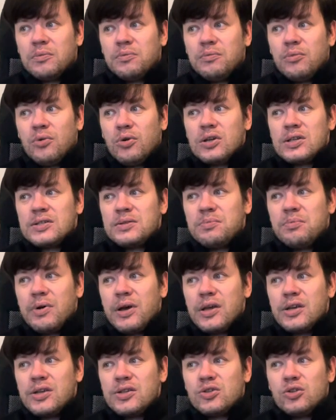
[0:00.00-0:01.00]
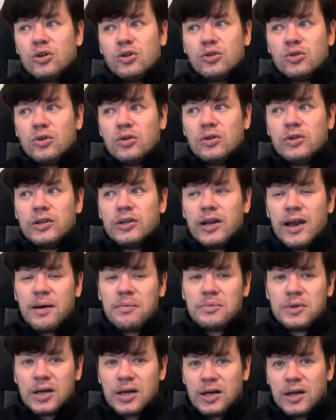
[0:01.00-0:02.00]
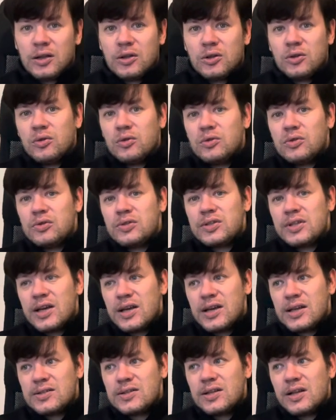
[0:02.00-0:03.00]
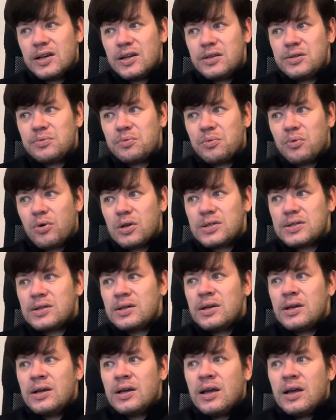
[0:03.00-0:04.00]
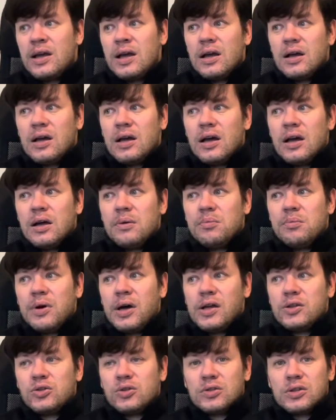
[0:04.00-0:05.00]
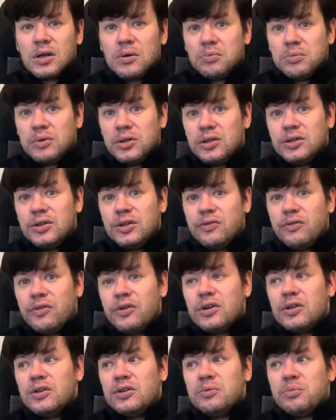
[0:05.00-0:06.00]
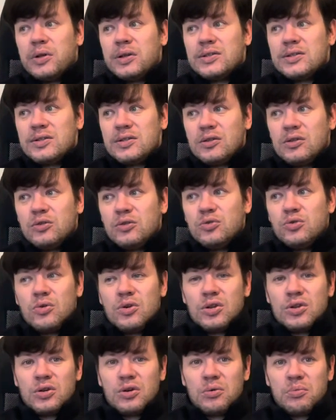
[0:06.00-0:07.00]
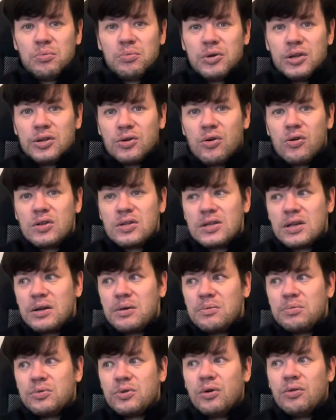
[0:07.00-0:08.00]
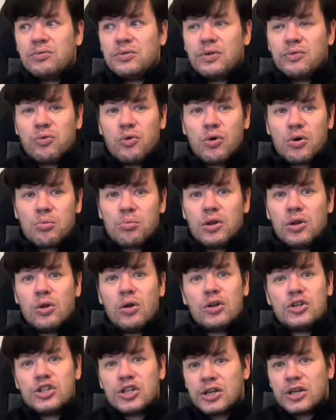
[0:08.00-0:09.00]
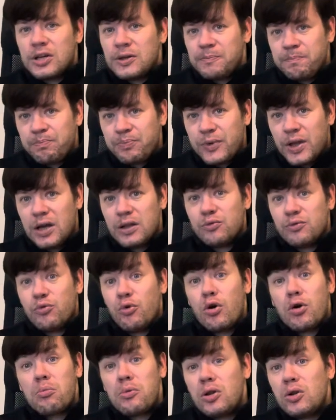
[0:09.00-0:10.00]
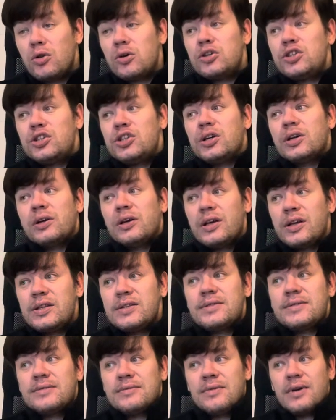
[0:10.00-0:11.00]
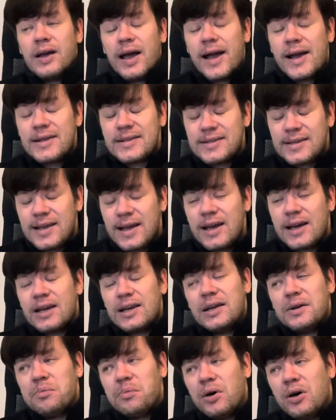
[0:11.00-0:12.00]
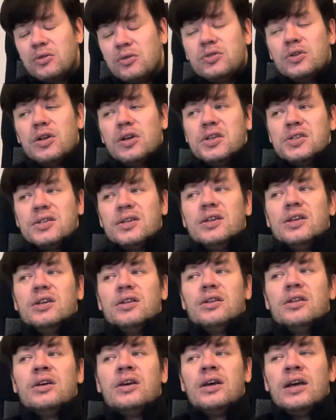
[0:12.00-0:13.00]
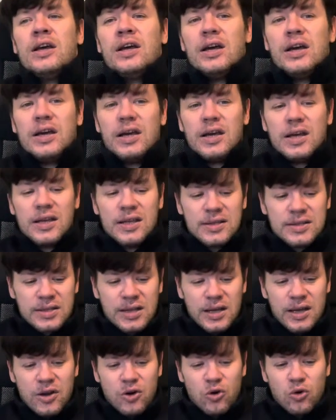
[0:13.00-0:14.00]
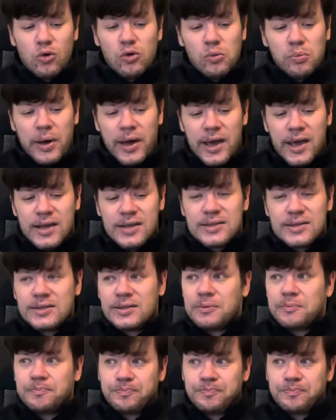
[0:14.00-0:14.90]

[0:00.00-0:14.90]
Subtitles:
was based not on the lambda calculus as the Lisp was, but on completely different, but still Turing complete concept of the formal logic. And formal logic, it's exactly about the reasoning. It's rule-based